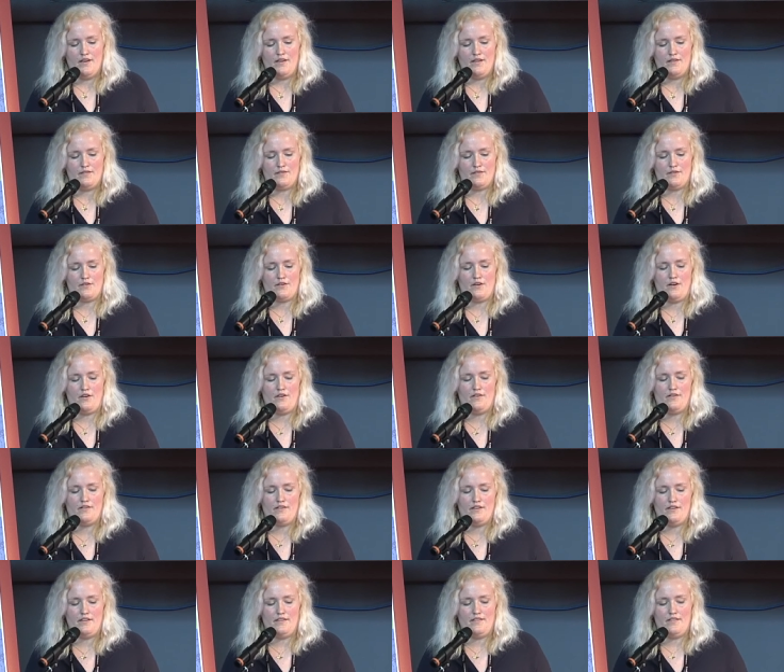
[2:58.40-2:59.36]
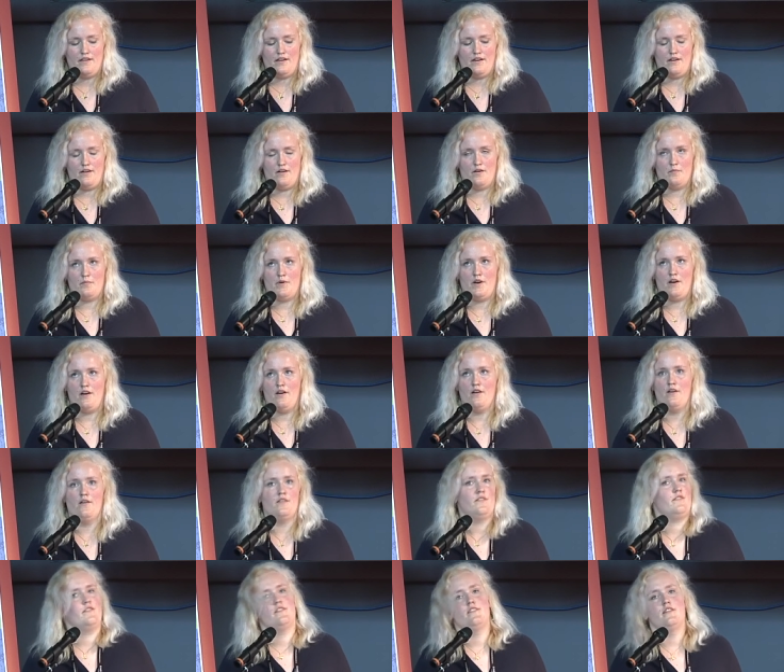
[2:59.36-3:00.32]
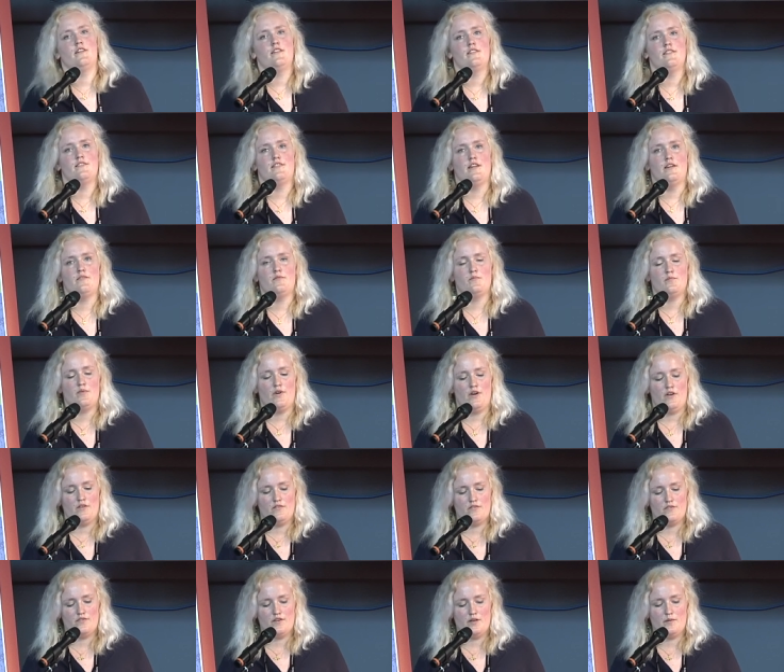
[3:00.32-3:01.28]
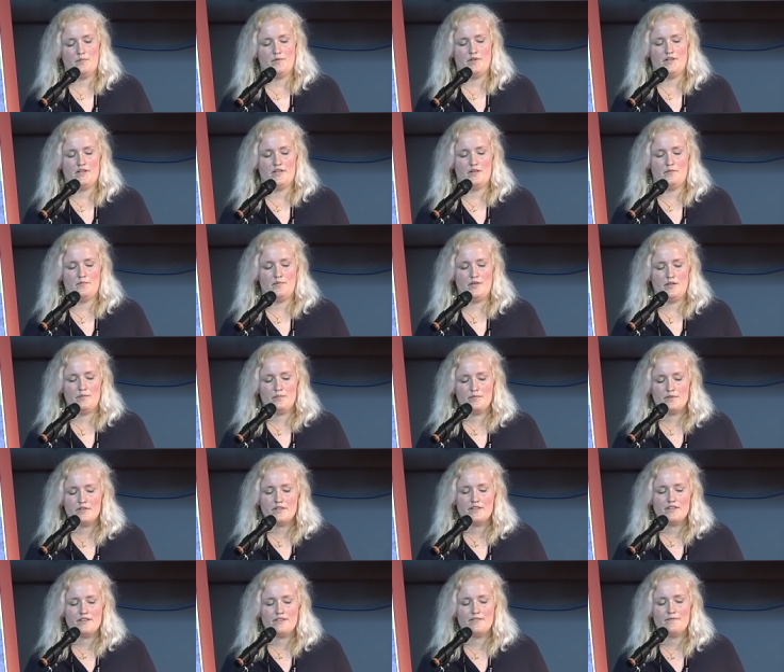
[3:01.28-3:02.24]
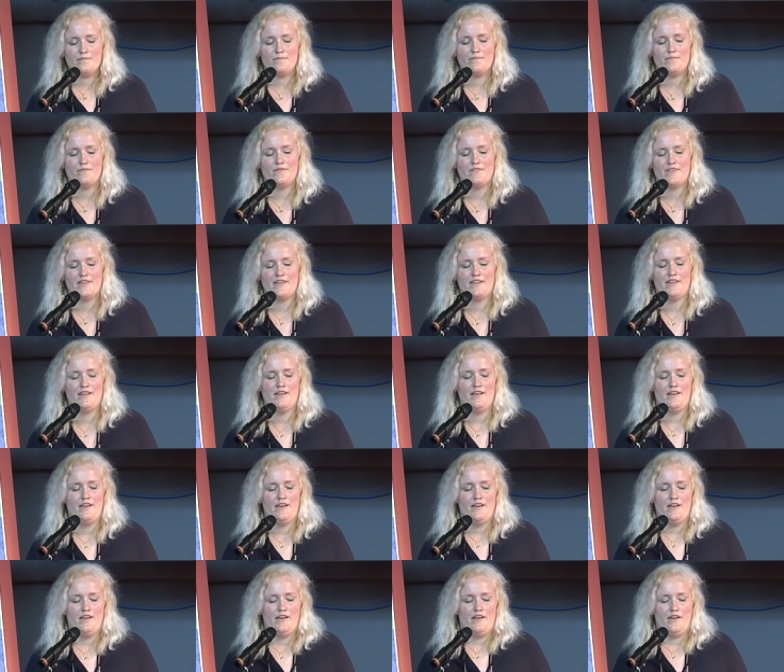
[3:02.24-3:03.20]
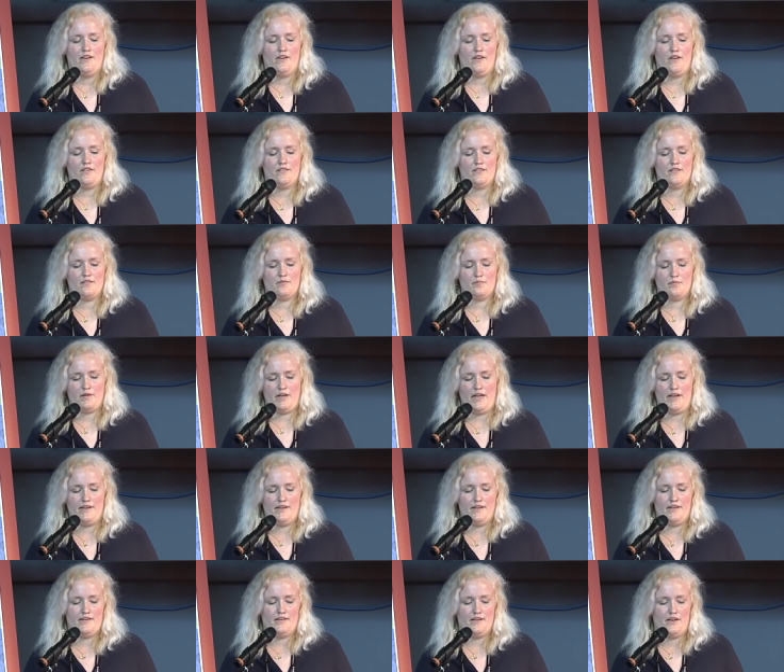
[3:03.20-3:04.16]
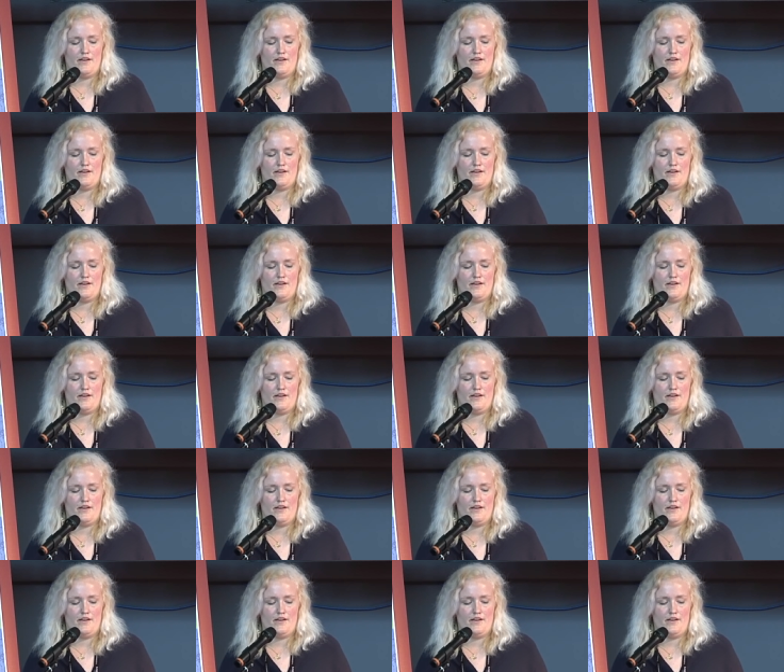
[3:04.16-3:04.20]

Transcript: So currently there are about 7.3 billion people on this planet,